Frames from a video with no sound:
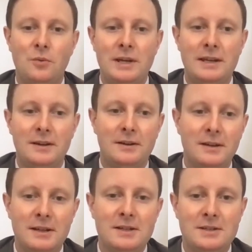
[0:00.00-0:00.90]
we
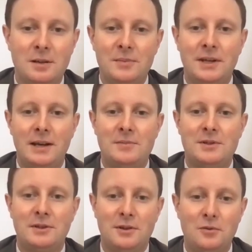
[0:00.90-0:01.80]

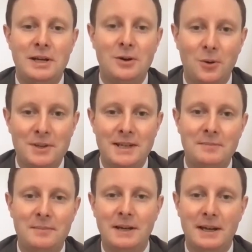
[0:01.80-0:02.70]
sometimes recall them,